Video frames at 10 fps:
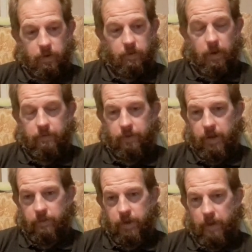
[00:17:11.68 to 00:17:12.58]
one thing
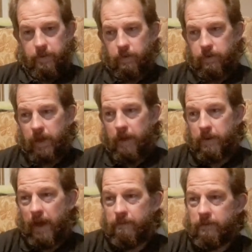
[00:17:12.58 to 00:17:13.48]
that was happening was
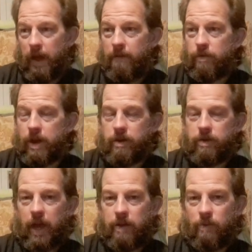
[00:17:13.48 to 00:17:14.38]
Debbie every now and
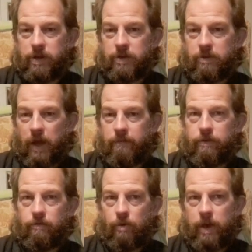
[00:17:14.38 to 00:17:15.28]
again when she was
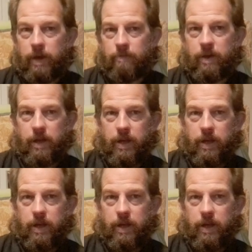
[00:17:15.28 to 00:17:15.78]
having dreams,